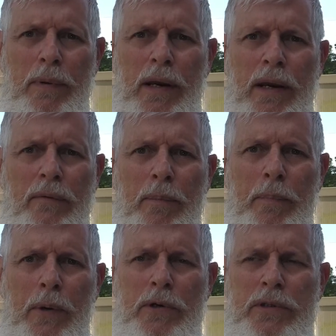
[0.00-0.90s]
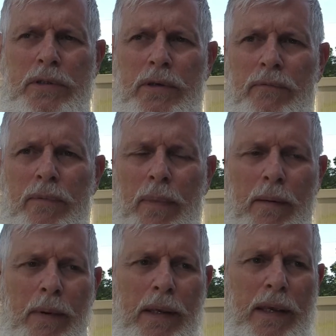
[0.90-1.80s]
but I never purchased it from
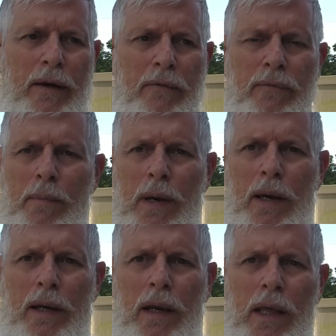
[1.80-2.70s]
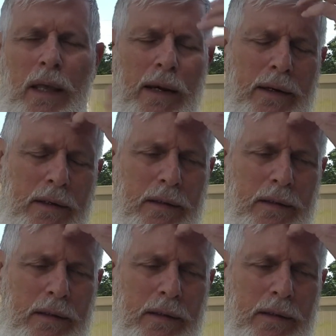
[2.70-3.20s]
them. I get it from online,